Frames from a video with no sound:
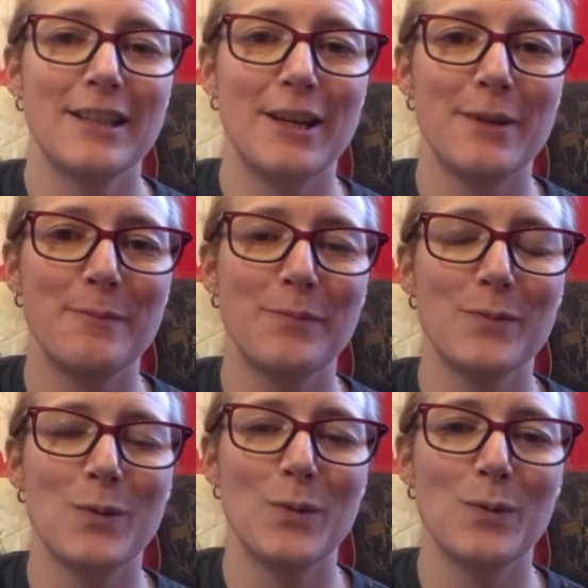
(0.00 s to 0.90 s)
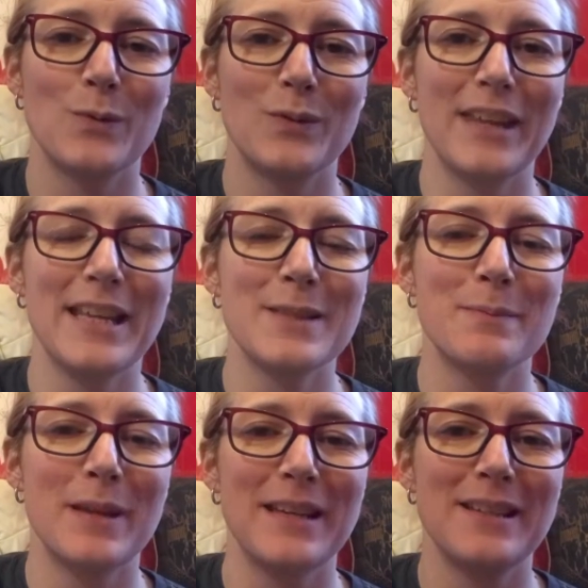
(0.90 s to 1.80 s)
It's
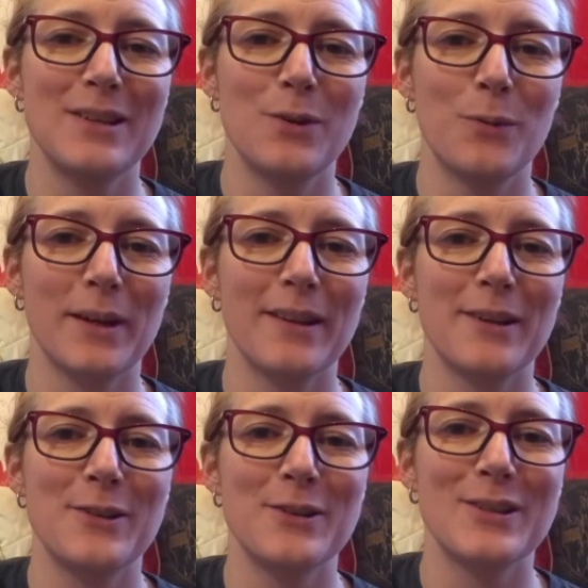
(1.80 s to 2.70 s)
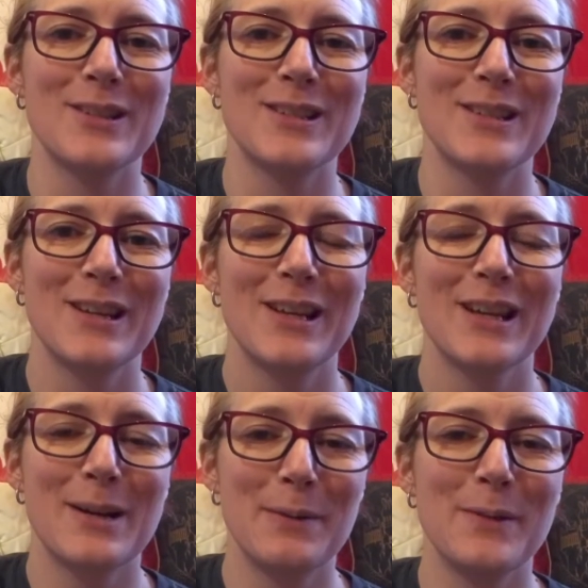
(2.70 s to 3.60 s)
been one of those
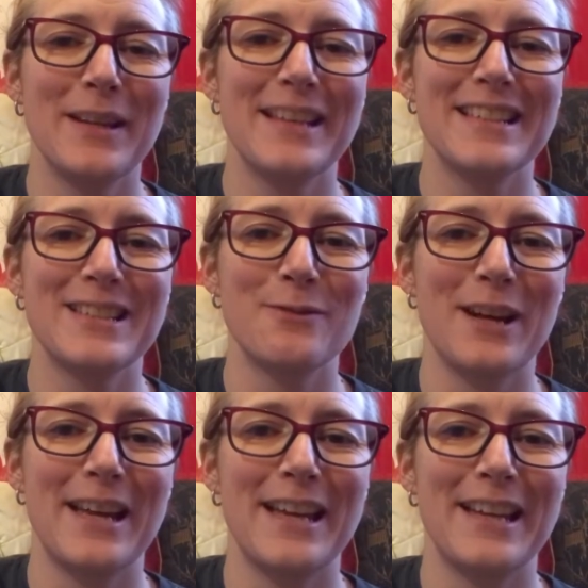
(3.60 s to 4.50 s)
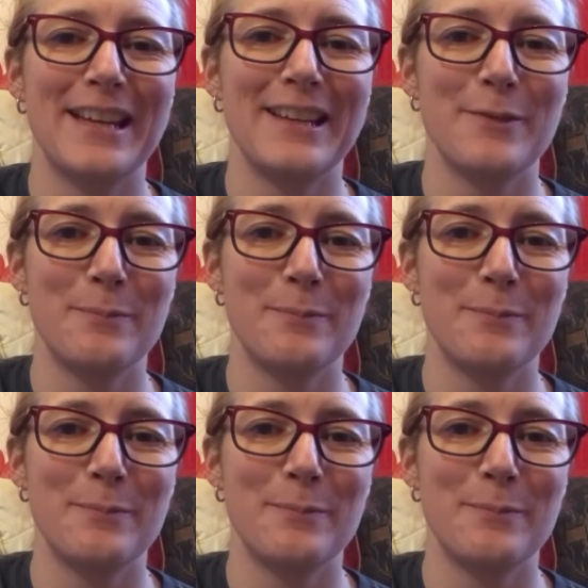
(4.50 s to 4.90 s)
couple of weeks where